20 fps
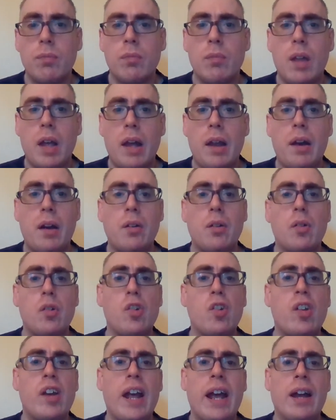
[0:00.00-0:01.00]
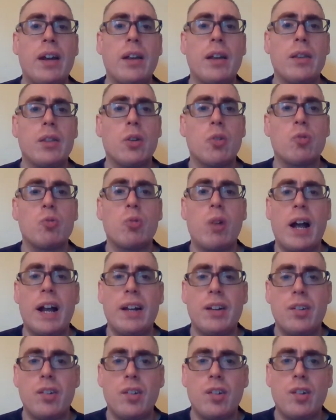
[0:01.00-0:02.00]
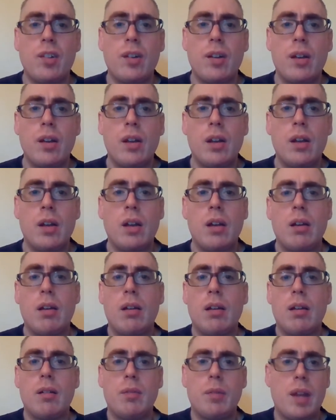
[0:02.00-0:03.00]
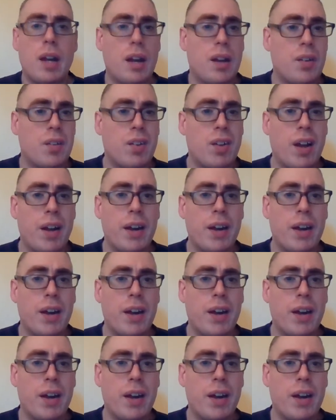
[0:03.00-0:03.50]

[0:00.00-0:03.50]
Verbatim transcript: And understanding the rights that a son